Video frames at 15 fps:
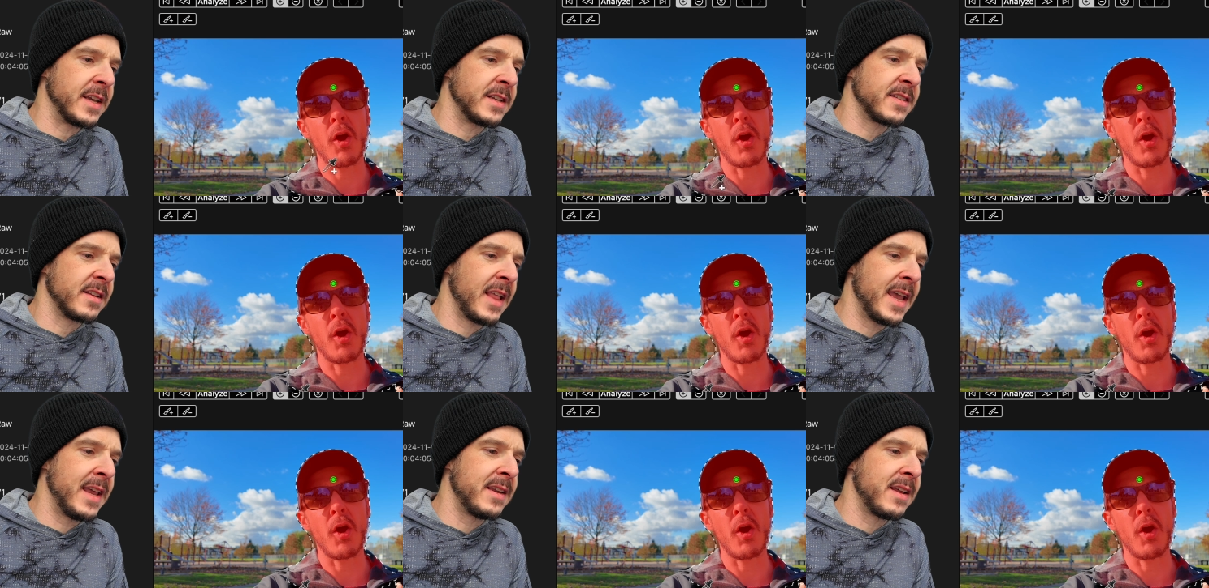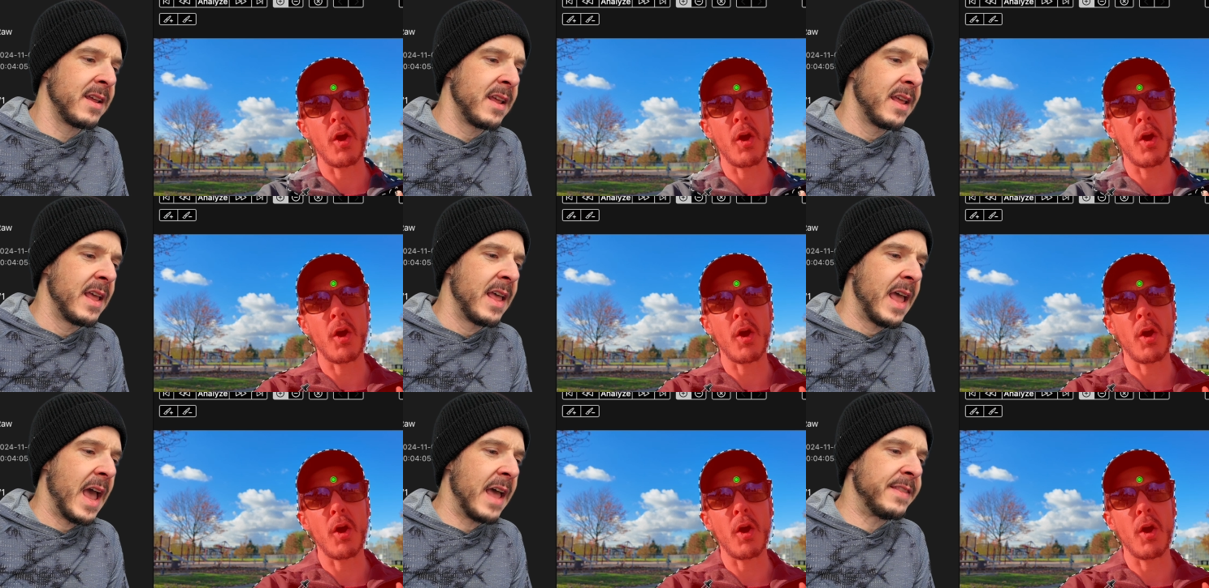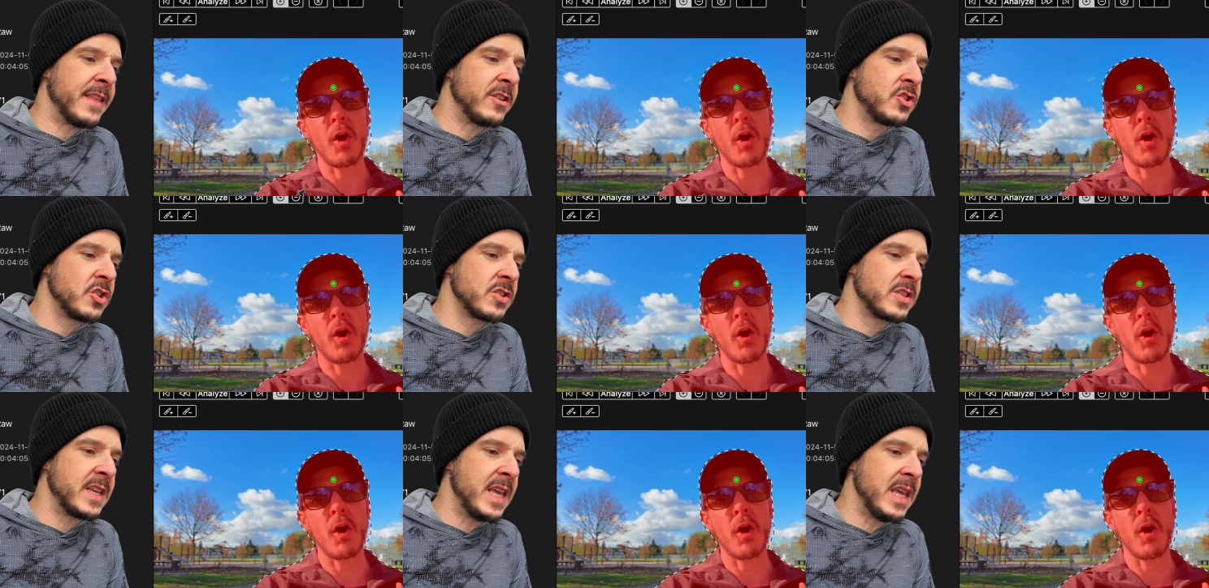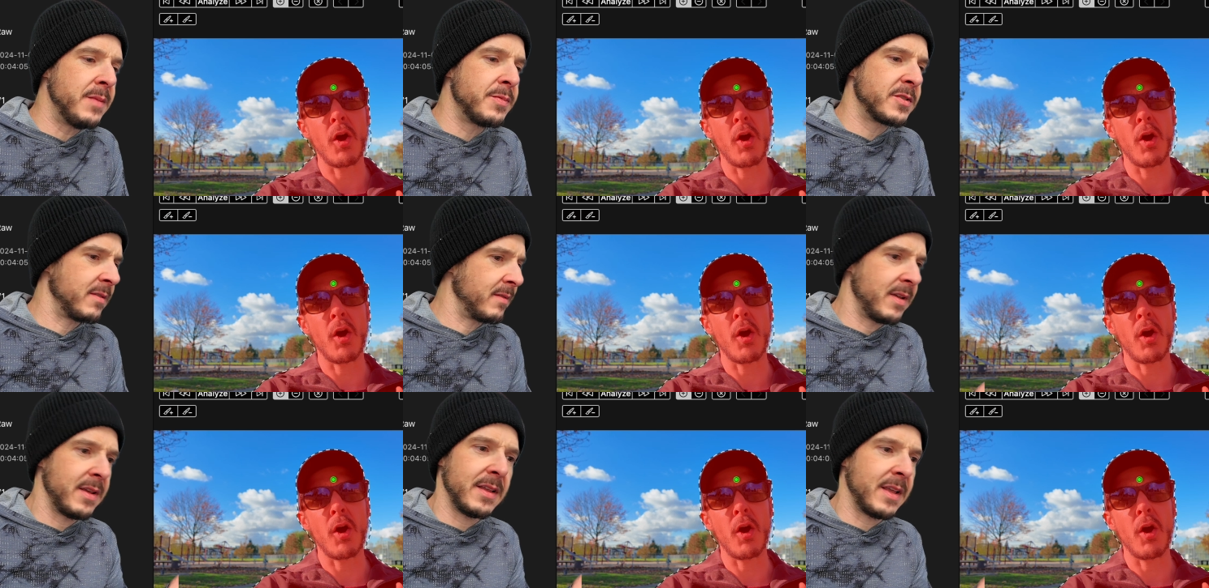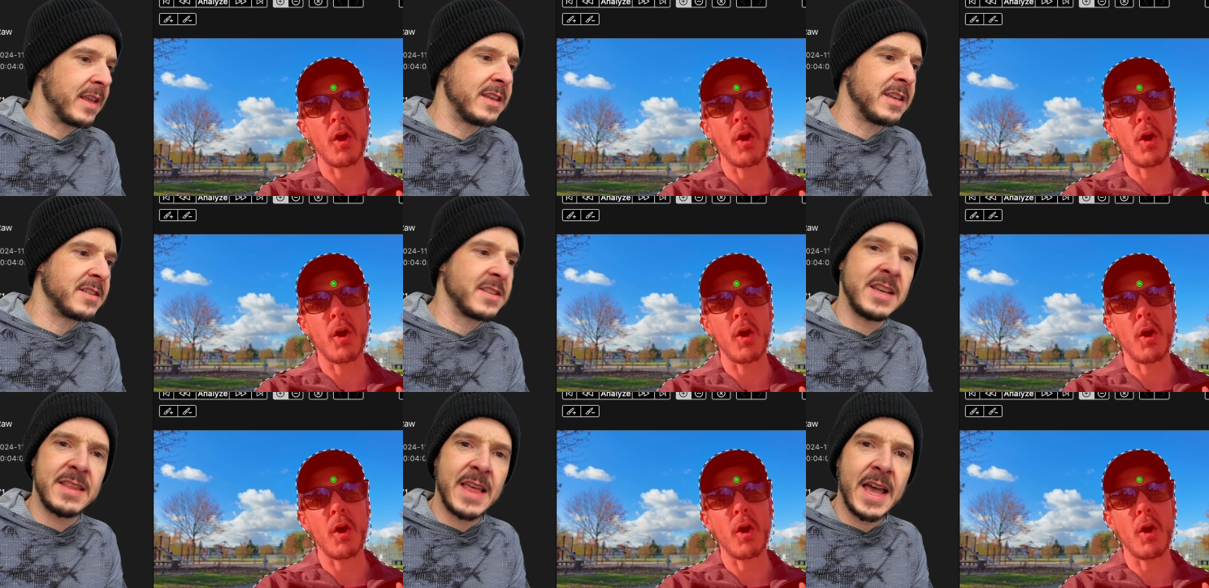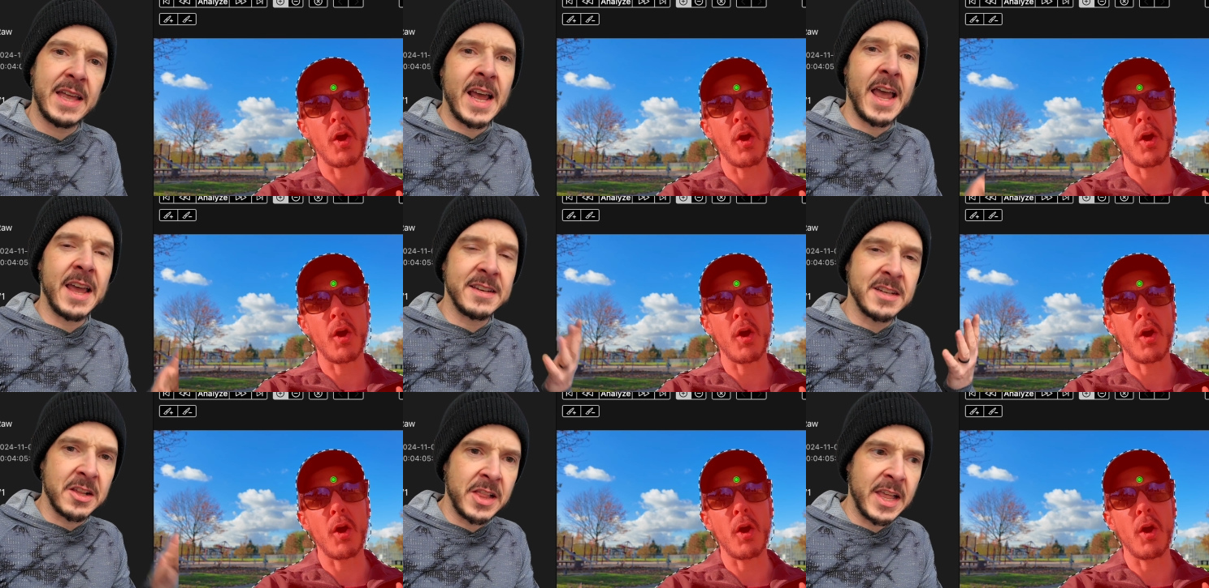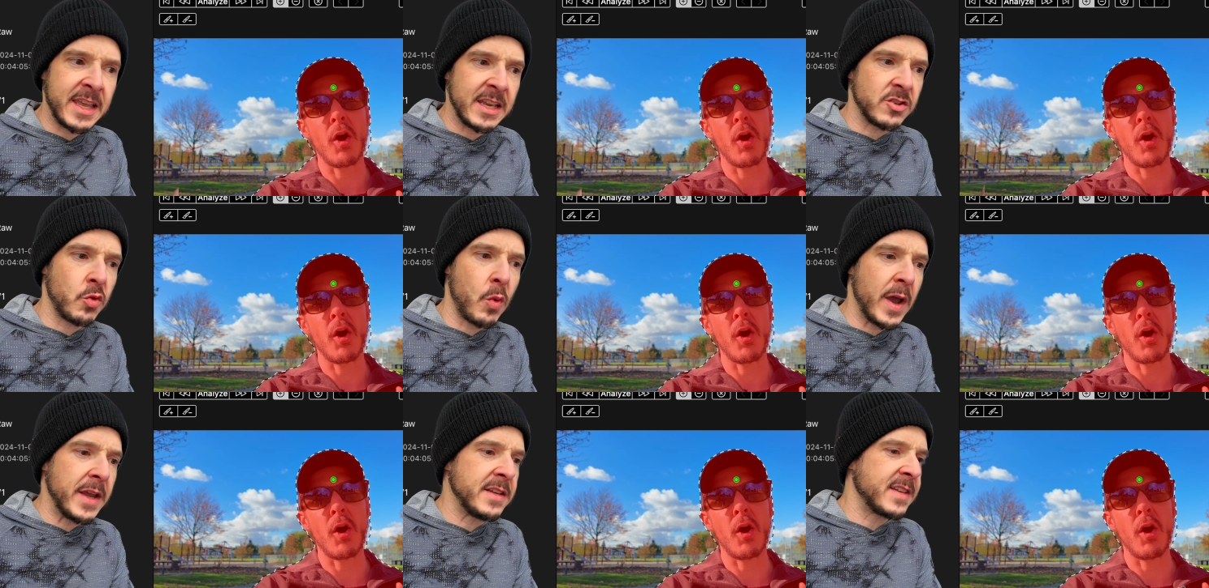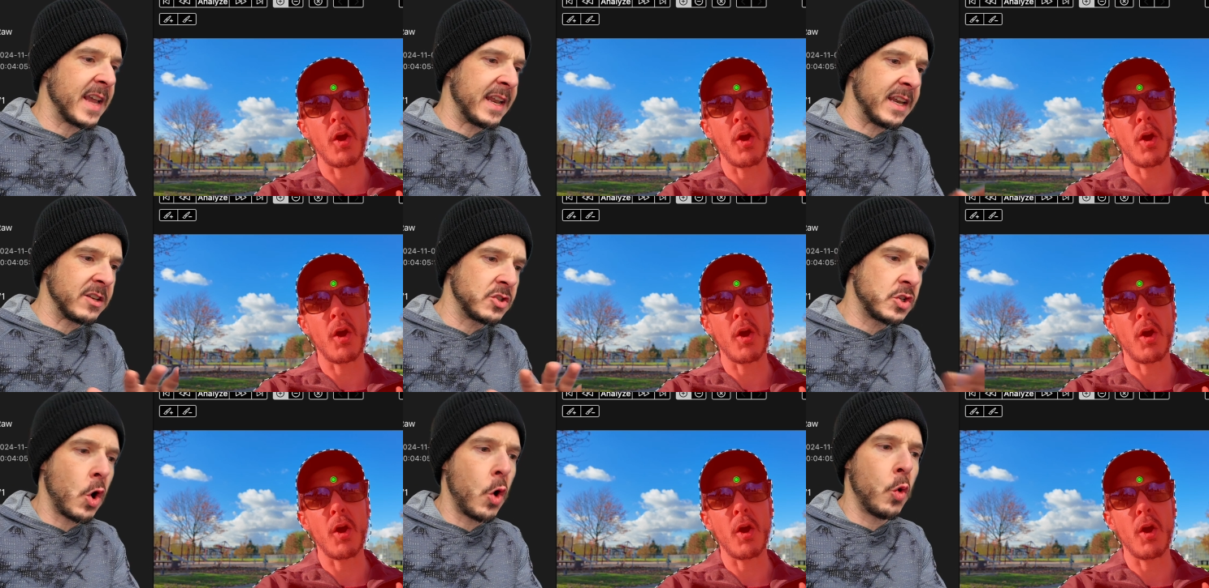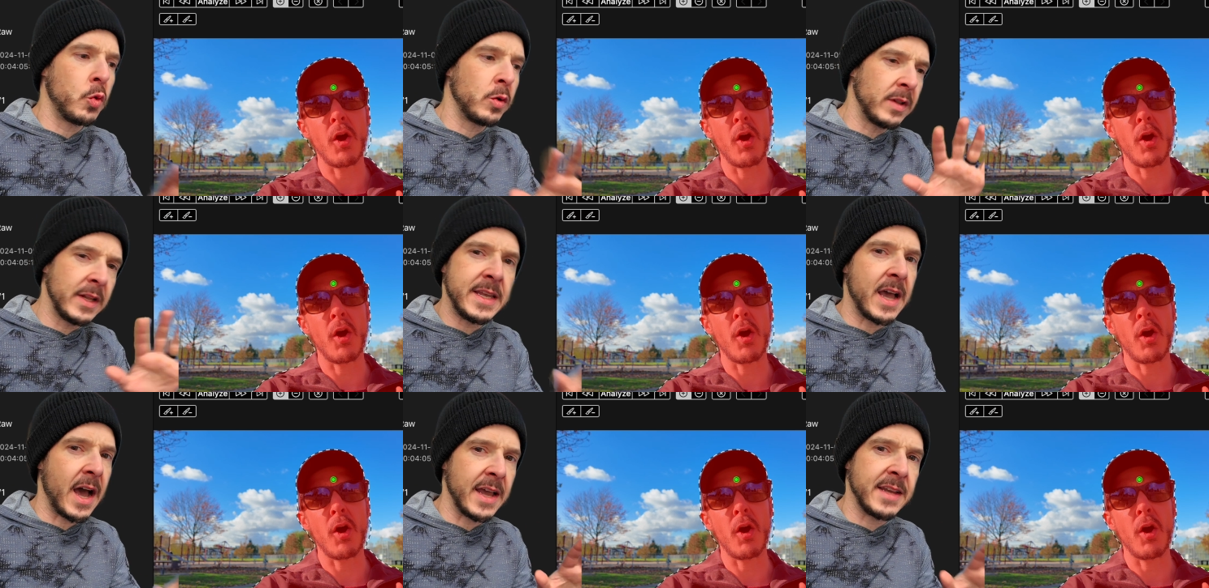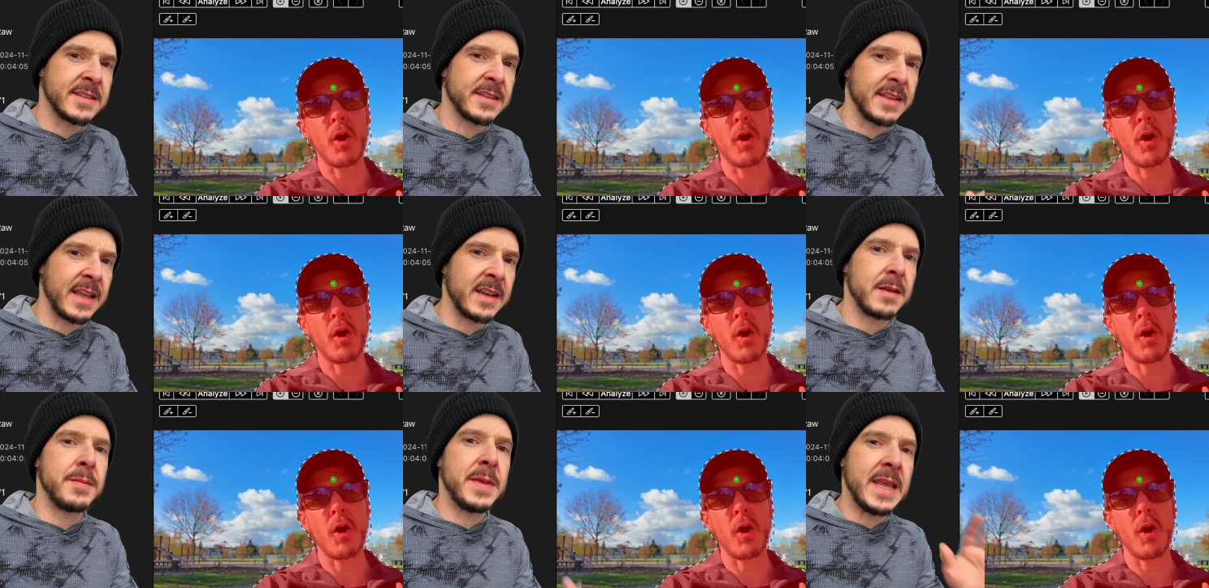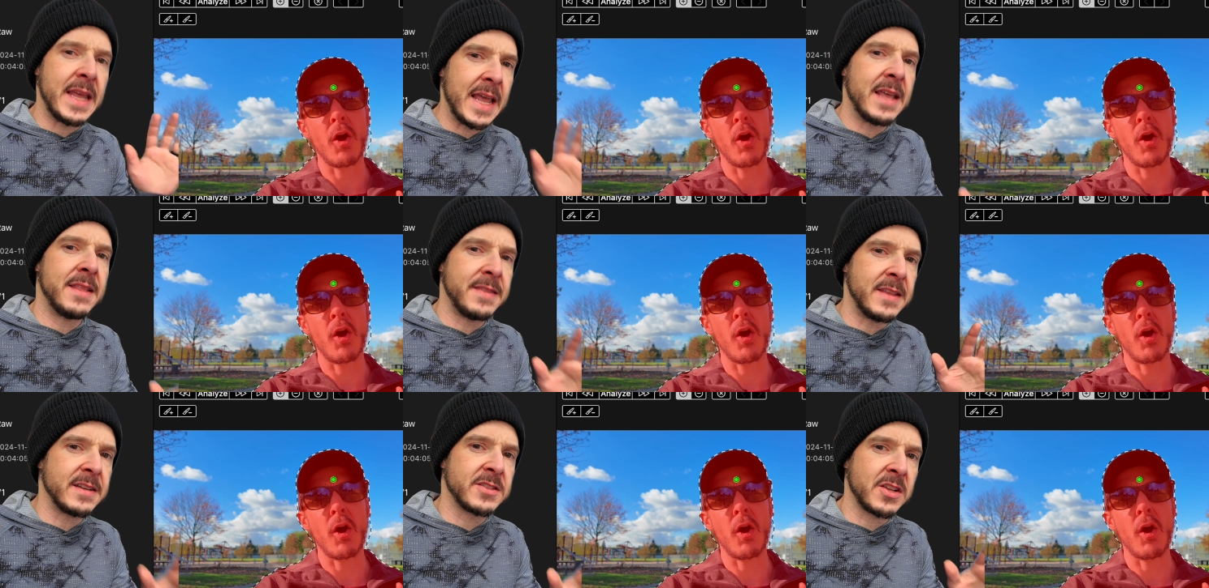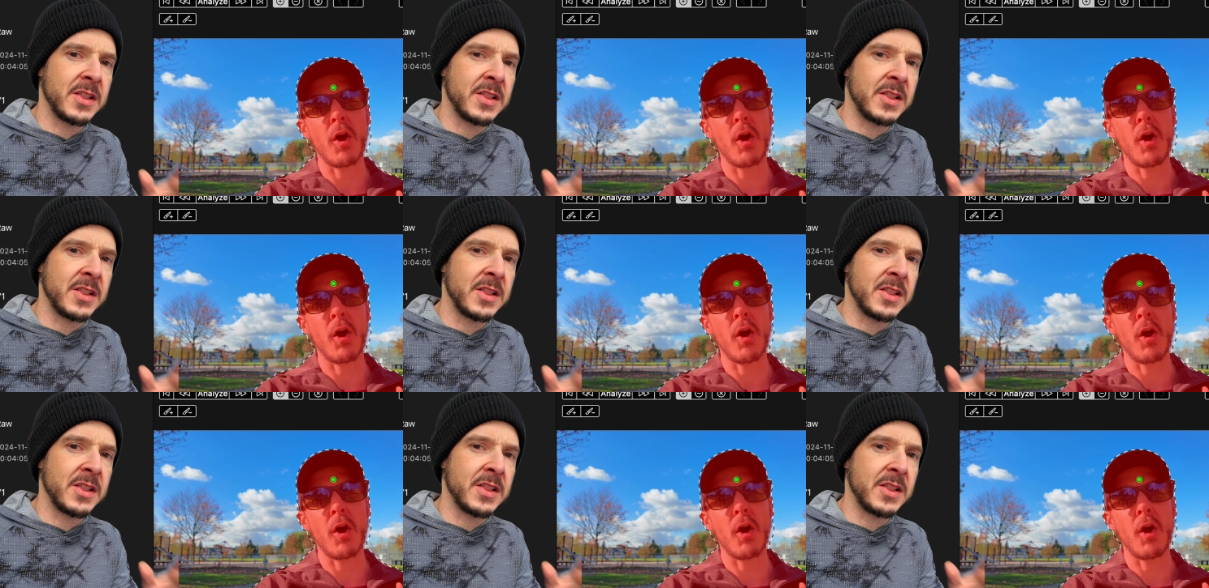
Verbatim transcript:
Speaker 1: isolate, and then just keeps, like you see that? I had to click it twice and it totally isolated me in this